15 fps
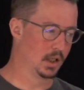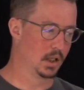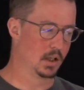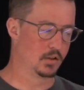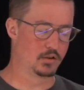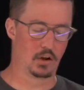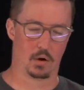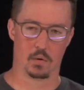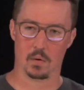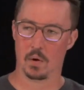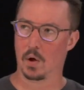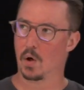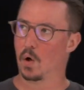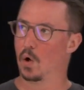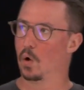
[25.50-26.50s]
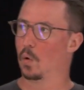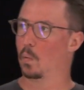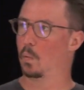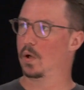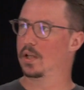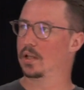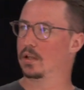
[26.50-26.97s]
So,
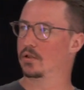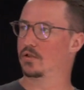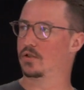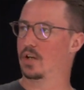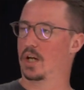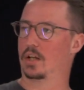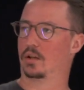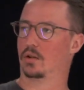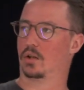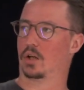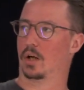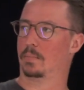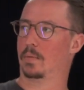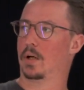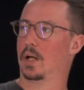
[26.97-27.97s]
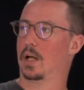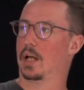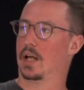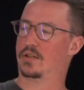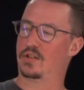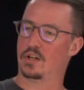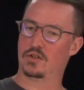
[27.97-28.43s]
with our static lookup,
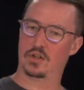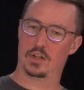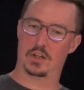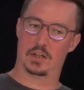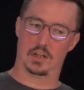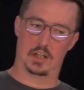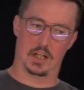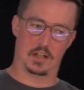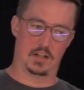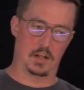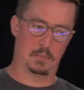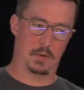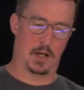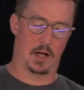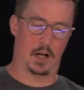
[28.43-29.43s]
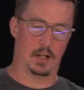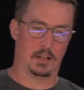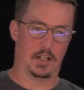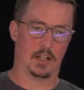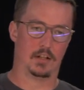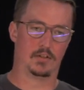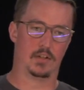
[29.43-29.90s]
essentially the idea behind
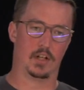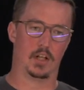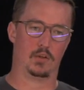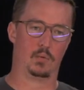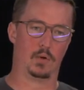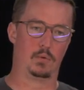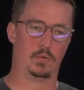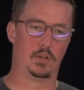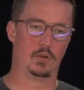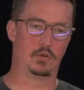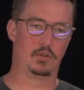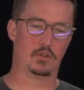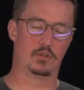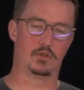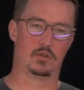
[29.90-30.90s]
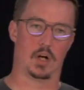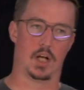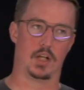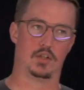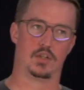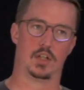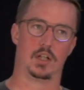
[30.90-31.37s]
this is we would use this
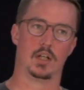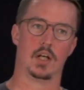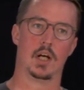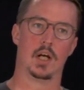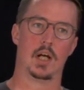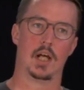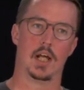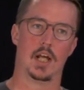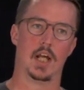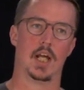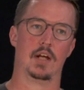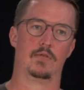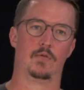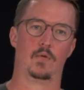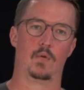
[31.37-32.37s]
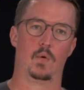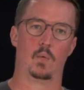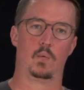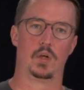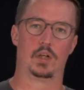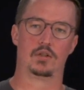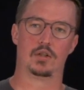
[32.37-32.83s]
strategy if
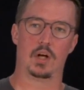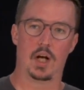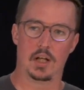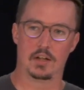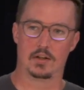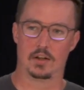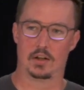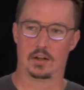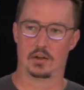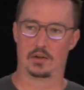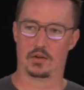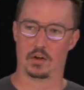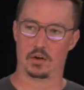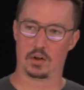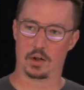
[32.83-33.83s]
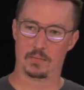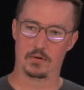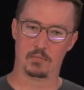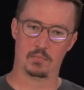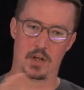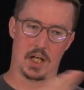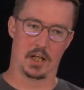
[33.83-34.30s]
we're trying to look up
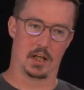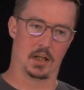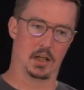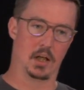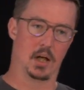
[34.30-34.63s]
some data